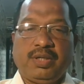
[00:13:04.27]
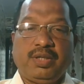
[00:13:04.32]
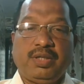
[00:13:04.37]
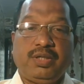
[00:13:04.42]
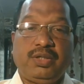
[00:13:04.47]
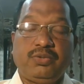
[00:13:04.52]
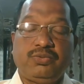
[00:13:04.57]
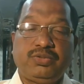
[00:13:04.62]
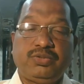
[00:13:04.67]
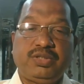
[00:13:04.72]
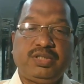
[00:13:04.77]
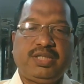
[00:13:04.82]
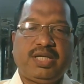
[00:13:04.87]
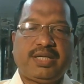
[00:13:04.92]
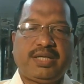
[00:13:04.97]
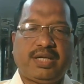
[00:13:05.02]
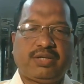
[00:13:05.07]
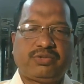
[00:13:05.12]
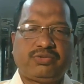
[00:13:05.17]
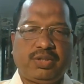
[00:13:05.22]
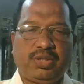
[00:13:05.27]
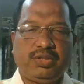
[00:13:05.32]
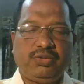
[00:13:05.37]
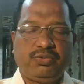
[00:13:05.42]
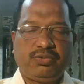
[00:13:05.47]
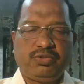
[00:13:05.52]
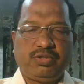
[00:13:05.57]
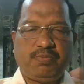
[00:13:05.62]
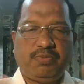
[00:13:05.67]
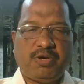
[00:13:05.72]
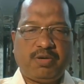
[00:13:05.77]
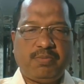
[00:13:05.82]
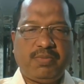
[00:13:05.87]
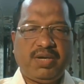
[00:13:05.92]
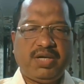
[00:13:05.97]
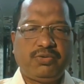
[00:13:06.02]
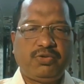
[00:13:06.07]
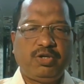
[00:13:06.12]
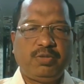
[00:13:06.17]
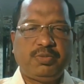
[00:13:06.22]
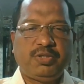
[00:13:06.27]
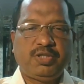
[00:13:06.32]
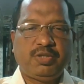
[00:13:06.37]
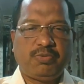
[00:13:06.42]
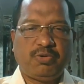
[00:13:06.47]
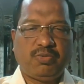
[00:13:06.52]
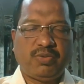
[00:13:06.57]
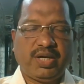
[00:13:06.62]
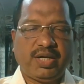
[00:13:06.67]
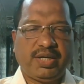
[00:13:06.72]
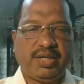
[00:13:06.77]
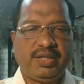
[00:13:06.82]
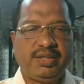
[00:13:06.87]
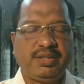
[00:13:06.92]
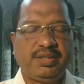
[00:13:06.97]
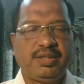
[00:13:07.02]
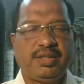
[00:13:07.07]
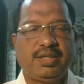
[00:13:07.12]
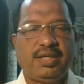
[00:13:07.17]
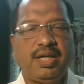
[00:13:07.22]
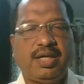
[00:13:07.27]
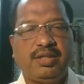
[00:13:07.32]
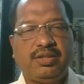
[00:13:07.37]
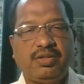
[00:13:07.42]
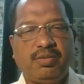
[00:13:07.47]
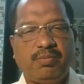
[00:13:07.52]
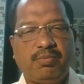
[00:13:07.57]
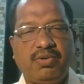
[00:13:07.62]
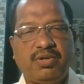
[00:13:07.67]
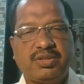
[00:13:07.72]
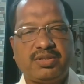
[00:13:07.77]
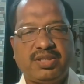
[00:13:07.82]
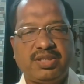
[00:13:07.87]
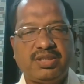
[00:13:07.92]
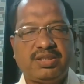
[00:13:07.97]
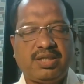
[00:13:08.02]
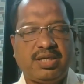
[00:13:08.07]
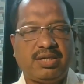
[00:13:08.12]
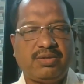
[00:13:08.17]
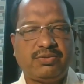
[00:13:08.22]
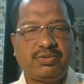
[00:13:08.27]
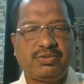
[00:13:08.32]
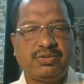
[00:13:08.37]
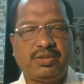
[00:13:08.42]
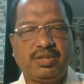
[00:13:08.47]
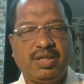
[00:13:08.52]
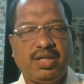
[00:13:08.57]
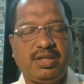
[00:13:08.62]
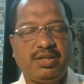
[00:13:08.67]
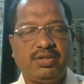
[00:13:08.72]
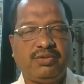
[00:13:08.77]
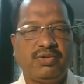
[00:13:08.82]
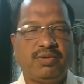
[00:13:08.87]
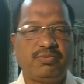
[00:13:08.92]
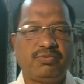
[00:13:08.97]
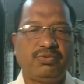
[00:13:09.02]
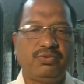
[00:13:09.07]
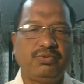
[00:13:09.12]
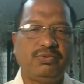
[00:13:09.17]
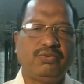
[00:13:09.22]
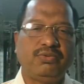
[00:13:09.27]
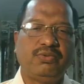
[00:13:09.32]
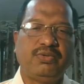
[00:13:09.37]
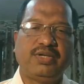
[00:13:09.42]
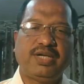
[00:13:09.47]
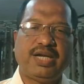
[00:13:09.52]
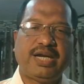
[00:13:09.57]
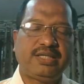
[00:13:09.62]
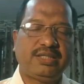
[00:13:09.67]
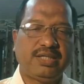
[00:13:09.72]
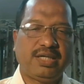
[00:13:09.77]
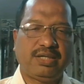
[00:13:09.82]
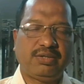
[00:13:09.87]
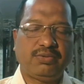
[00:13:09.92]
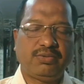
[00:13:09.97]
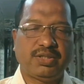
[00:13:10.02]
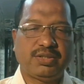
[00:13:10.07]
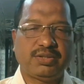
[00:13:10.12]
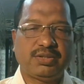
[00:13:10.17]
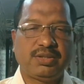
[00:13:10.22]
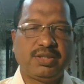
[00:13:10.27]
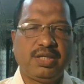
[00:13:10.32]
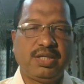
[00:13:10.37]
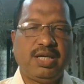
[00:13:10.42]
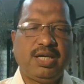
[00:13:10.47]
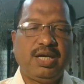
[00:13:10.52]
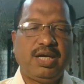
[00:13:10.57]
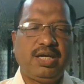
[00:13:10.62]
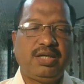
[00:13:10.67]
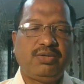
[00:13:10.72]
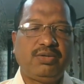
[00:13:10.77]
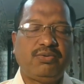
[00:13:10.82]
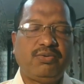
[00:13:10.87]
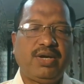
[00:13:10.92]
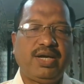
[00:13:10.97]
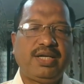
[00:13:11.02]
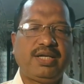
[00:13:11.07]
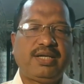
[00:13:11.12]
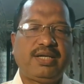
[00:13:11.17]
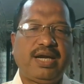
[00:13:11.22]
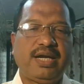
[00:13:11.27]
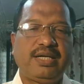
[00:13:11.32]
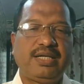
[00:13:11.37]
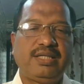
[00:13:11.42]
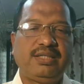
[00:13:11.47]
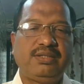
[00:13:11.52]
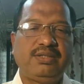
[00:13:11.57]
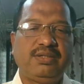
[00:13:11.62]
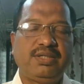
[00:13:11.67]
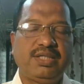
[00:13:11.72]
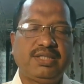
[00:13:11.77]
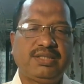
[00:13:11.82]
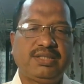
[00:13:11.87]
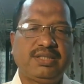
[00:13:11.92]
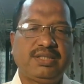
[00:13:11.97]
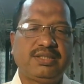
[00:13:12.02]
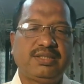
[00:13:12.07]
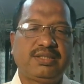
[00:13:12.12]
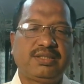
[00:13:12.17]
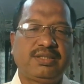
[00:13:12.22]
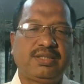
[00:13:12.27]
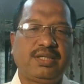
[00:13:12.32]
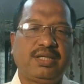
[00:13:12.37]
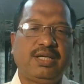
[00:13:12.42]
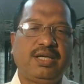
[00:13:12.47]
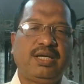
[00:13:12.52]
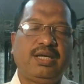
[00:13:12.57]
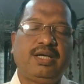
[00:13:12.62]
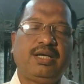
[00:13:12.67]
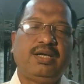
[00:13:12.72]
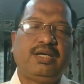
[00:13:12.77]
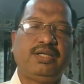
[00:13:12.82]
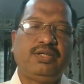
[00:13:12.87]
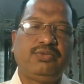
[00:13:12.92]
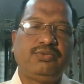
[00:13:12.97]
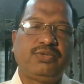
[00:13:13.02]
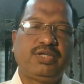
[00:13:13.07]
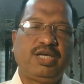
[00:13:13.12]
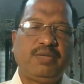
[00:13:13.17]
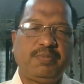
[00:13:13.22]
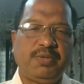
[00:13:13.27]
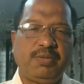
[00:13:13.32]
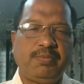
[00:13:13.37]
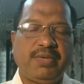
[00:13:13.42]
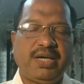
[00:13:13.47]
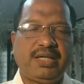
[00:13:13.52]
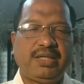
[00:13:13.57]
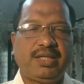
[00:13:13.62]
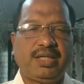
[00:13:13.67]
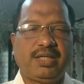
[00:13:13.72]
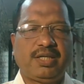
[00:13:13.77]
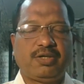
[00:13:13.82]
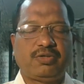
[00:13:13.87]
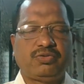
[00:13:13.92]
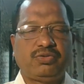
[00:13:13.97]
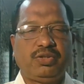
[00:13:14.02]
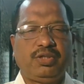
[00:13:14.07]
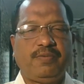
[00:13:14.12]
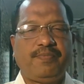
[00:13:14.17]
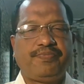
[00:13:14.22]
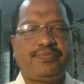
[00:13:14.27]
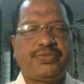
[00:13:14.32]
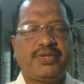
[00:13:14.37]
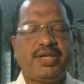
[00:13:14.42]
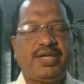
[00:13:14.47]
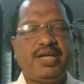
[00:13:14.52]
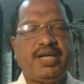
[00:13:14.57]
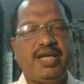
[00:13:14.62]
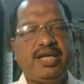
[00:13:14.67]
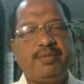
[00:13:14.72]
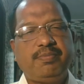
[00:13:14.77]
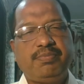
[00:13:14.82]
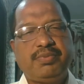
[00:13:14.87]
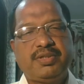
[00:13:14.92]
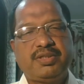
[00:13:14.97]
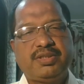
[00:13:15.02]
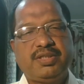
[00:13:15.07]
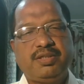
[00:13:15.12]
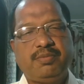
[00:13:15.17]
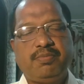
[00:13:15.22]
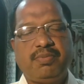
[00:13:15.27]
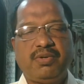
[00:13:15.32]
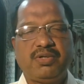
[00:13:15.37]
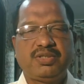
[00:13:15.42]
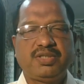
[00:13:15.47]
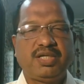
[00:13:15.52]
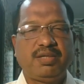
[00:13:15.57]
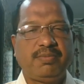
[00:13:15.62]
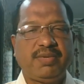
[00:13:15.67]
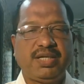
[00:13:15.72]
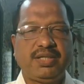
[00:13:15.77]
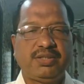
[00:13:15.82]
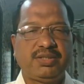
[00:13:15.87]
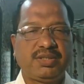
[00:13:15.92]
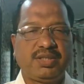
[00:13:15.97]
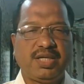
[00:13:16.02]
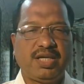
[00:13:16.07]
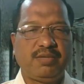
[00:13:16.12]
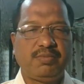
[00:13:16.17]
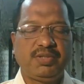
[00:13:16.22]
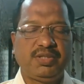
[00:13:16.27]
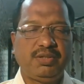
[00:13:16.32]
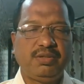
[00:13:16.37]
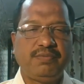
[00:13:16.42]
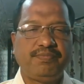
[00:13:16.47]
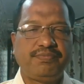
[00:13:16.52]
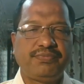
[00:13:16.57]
you see that actually your the format will be the provided, and the boxes are also there. You have to write that once. And while writing the essays, you keep in mind that actually 10% plus and minus can be the